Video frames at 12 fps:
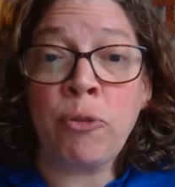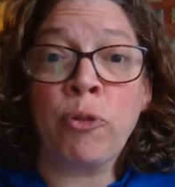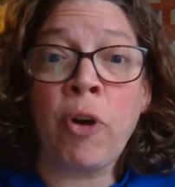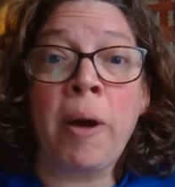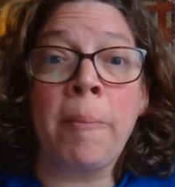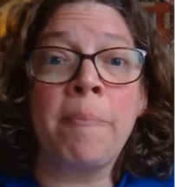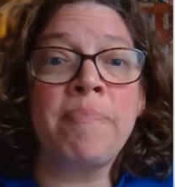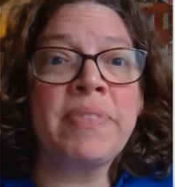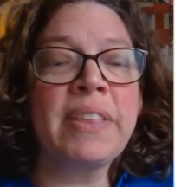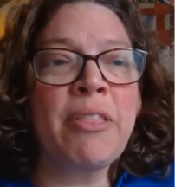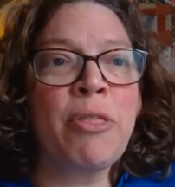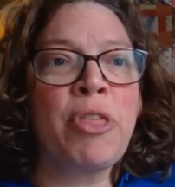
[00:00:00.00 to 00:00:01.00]
from
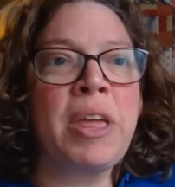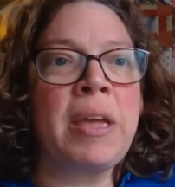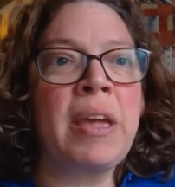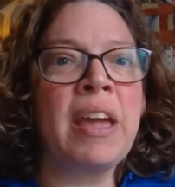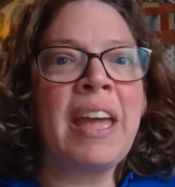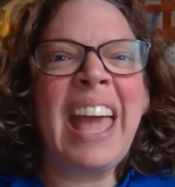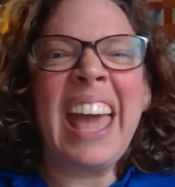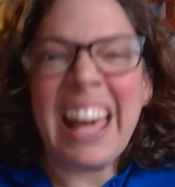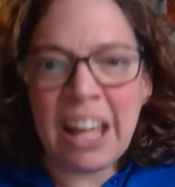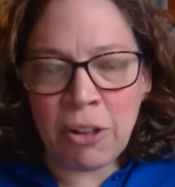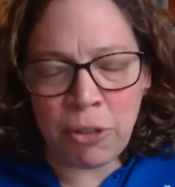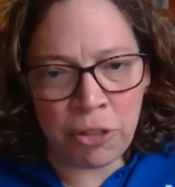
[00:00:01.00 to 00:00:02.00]
the
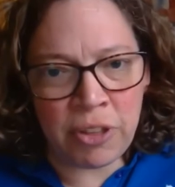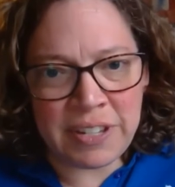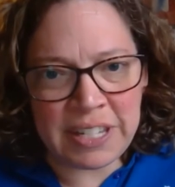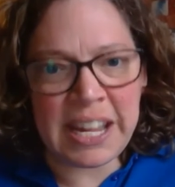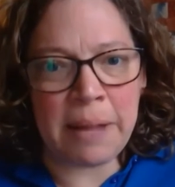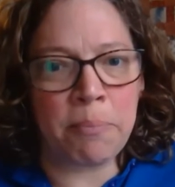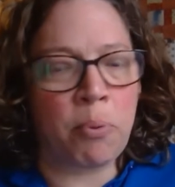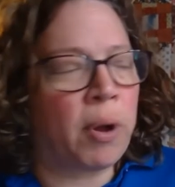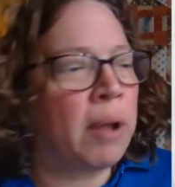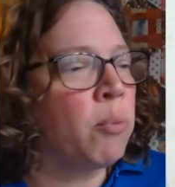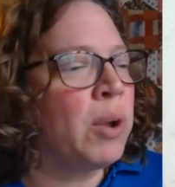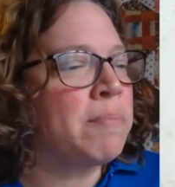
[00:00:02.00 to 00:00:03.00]
health
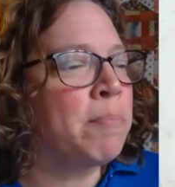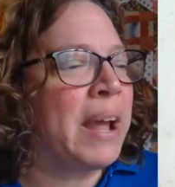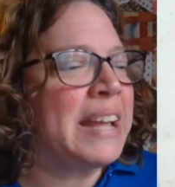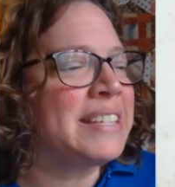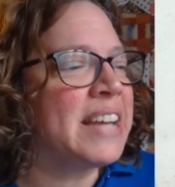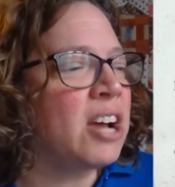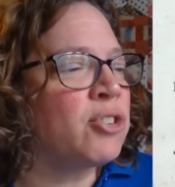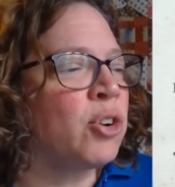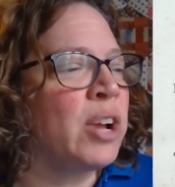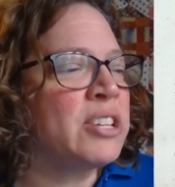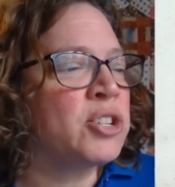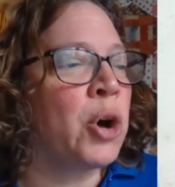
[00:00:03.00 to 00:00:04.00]
standpoint written by a
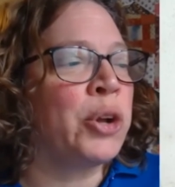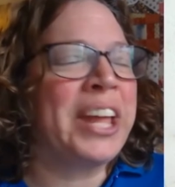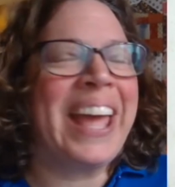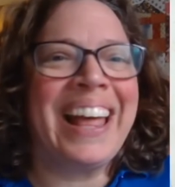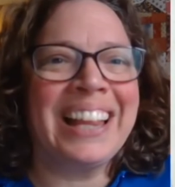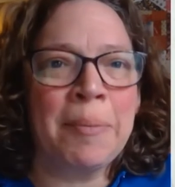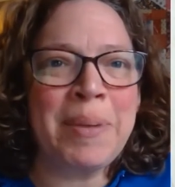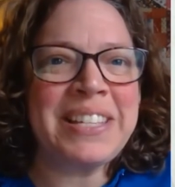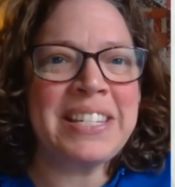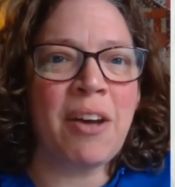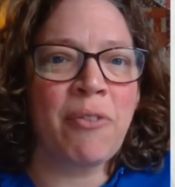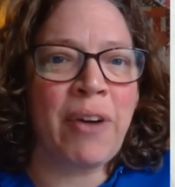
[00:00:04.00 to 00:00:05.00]
doctor. It's called
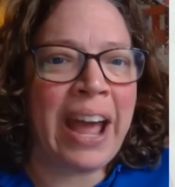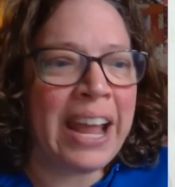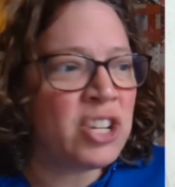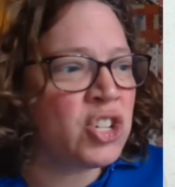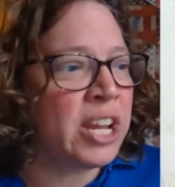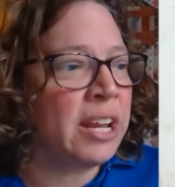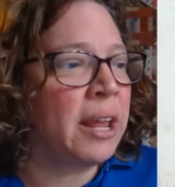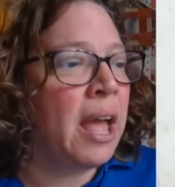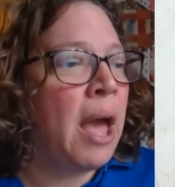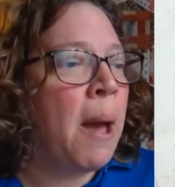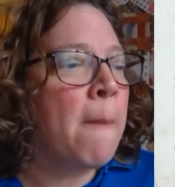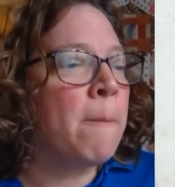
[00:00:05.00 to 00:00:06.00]
Elements of Hygiene
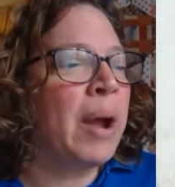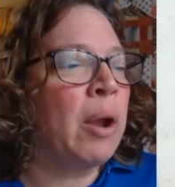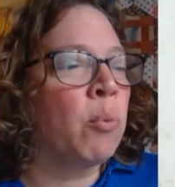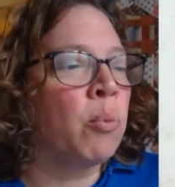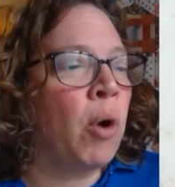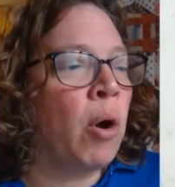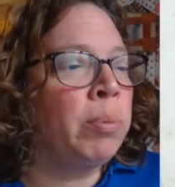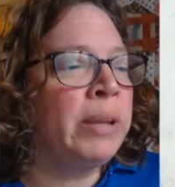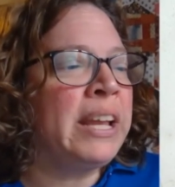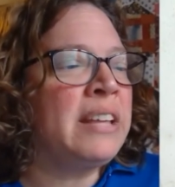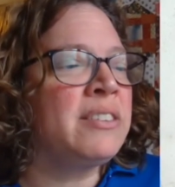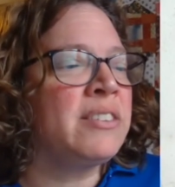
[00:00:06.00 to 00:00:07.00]
by
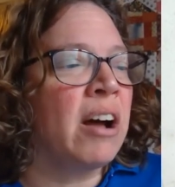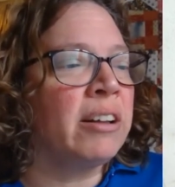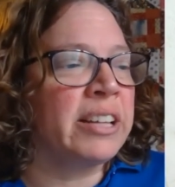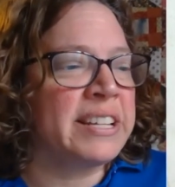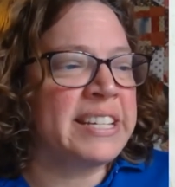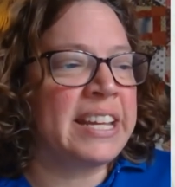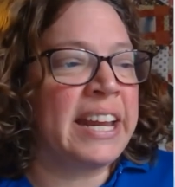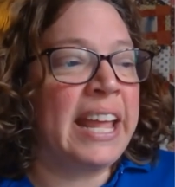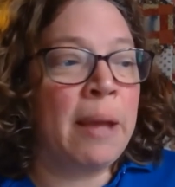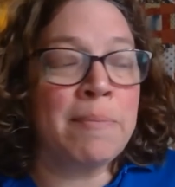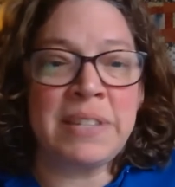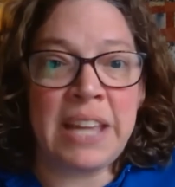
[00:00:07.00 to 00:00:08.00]
Robley Dunglison,
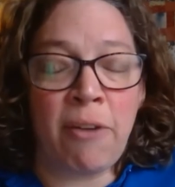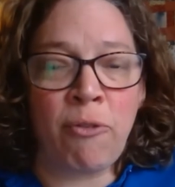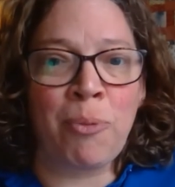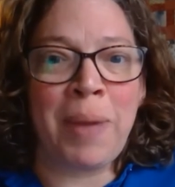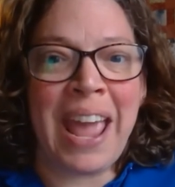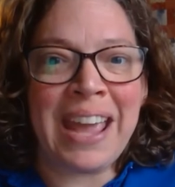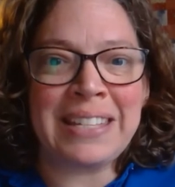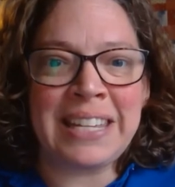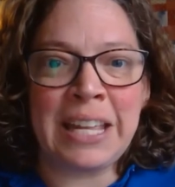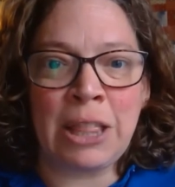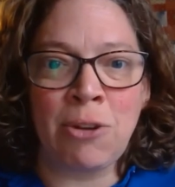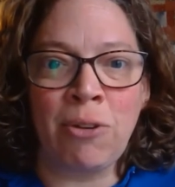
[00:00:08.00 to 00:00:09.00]
MD, from
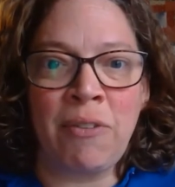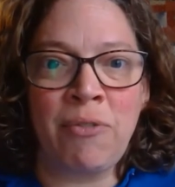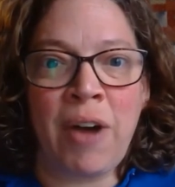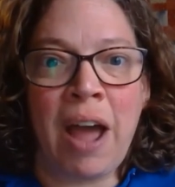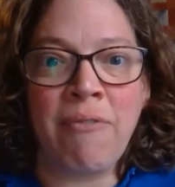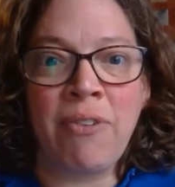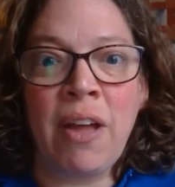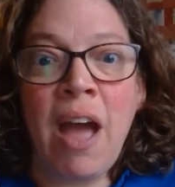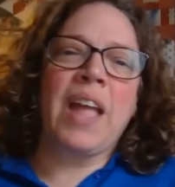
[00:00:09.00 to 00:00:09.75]
1835.